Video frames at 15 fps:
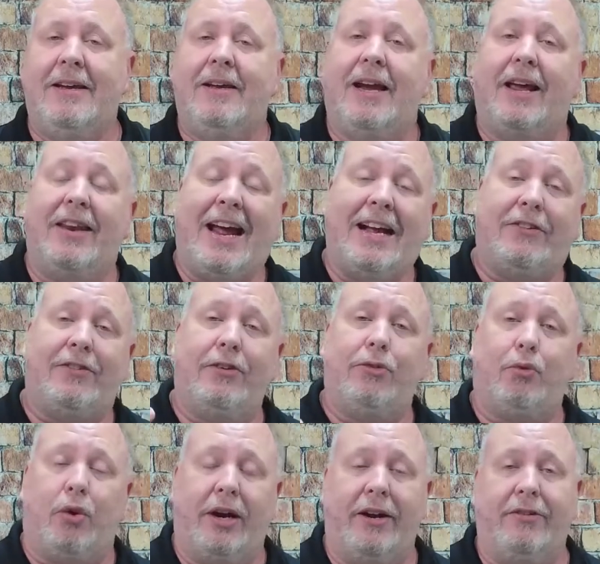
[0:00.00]
and that's a
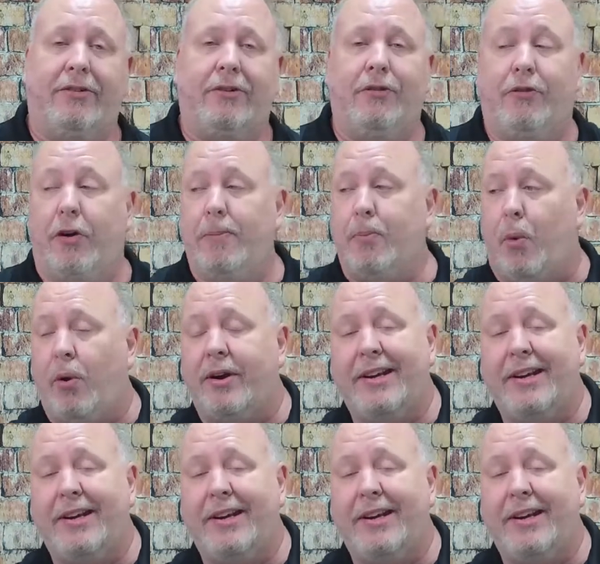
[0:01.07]
risk for more